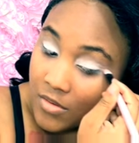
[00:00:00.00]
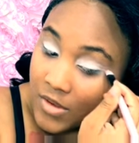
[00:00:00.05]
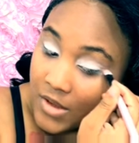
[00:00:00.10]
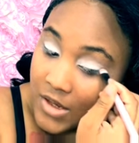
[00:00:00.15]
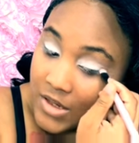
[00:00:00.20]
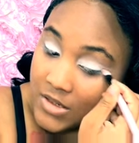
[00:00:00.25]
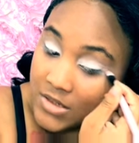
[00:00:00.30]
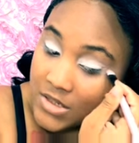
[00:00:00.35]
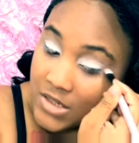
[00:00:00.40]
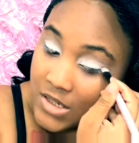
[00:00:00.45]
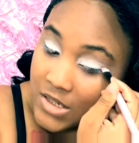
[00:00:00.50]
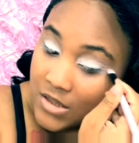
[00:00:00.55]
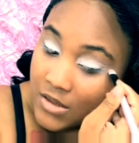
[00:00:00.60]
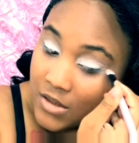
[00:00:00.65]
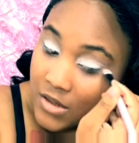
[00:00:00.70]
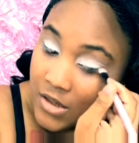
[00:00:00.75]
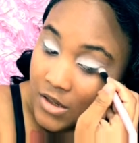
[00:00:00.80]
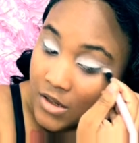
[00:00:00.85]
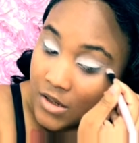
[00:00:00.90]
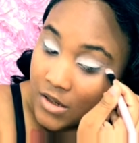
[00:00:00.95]

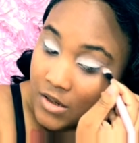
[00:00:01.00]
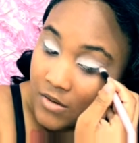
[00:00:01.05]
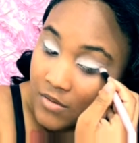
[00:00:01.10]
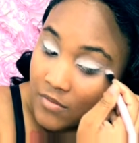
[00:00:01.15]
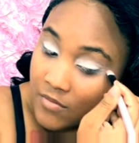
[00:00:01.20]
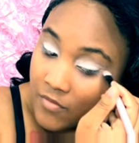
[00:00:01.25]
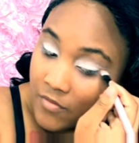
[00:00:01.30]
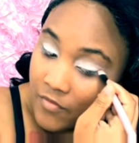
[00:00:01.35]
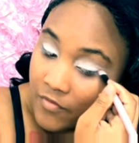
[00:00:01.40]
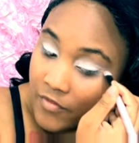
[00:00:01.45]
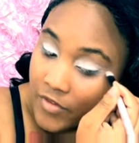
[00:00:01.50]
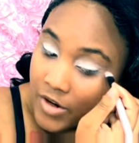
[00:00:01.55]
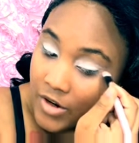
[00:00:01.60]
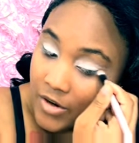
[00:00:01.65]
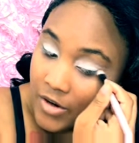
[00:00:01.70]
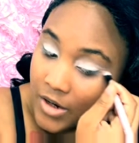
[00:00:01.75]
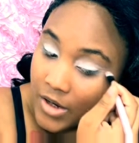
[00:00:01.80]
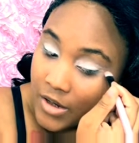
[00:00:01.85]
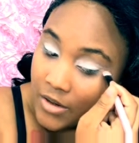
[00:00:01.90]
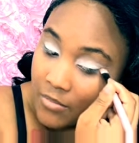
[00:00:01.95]
can look
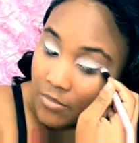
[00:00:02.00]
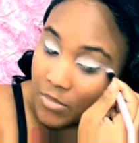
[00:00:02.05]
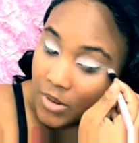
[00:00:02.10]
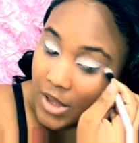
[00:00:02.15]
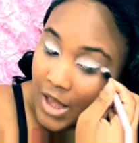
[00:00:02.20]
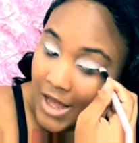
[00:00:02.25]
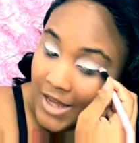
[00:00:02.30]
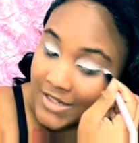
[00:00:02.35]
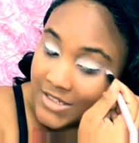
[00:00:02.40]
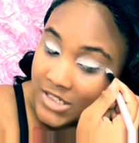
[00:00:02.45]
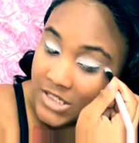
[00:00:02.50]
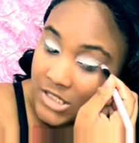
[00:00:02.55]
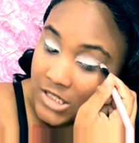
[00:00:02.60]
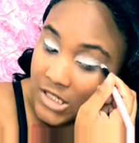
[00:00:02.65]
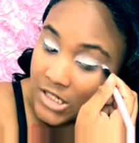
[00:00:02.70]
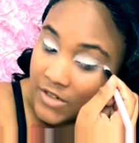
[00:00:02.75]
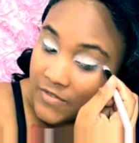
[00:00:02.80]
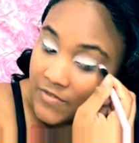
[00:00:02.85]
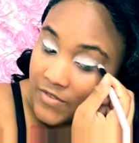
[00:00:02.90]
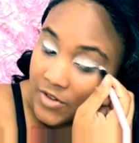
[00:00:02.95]
very
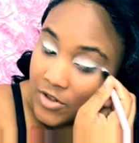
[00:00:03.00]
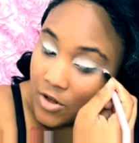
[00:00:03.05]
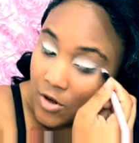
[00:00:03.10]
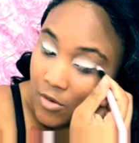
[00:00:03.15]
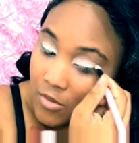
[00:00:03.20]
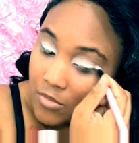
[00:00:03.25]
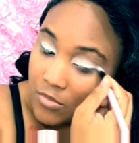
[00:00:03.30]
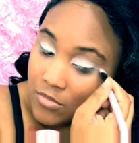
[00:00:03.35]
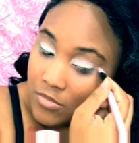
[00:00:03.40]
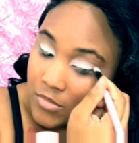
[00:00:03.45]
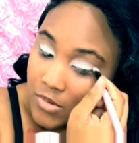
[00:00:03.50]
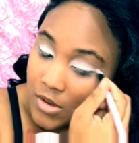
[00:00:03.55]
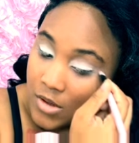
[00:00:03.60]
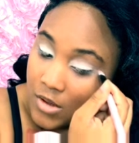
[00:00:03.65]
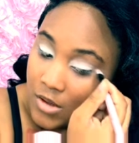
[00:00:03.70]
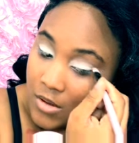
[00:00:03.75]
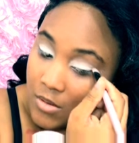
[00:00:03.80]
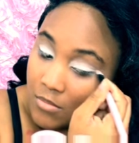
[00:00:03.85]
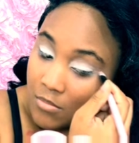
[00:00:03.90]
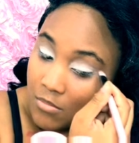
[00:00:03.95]
blotchy if you don't
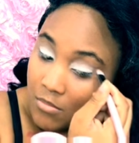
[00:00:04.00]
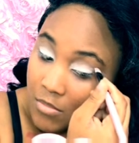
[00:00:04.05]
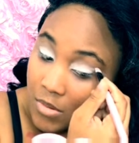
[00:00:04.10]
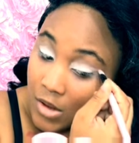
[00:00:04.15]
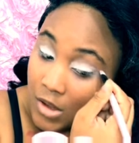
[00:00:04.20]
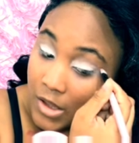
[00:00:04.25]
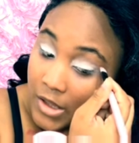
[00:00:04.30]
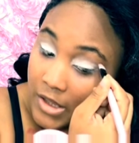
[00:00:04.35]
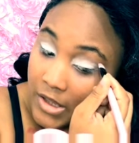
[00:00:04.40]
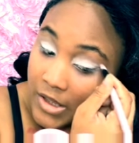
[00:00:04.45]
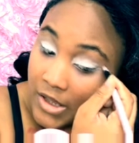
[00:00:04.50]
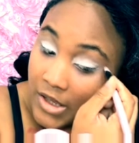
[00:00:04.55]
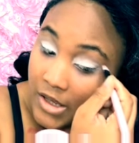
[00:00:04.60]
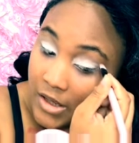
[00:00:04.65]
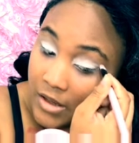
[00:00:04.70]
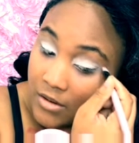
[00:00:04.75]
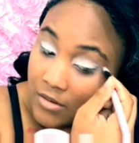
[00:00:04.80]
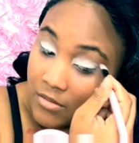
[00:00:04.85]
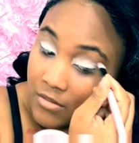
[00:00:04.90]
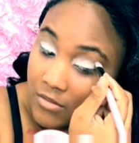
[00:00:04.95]
blend it
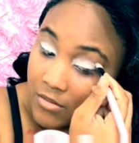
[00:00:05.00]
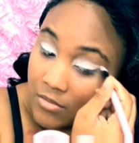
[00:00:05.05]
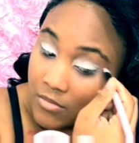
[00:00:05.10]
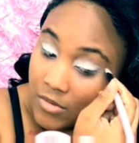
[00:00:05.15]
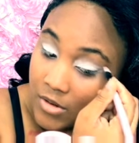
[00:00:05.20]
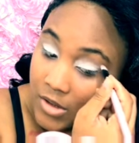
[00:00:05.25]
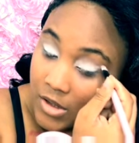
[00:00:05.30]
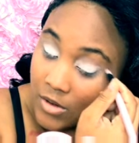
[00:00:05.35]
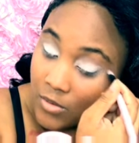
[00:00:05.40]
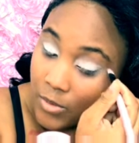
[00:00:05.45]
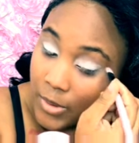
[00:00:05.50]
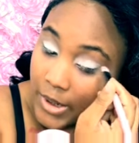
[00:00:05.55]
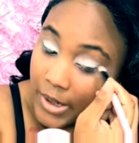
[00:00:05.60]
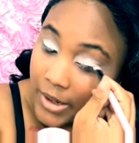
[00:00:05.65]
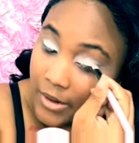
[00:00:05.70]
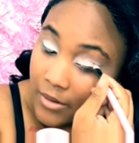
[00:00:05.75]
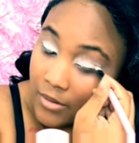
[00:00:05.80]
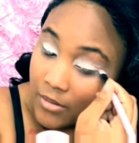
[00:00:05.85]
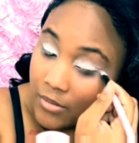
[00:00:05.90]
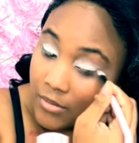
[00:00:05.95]
really
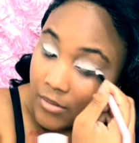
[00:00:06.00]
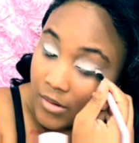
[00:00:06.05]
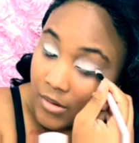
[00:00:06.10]
well.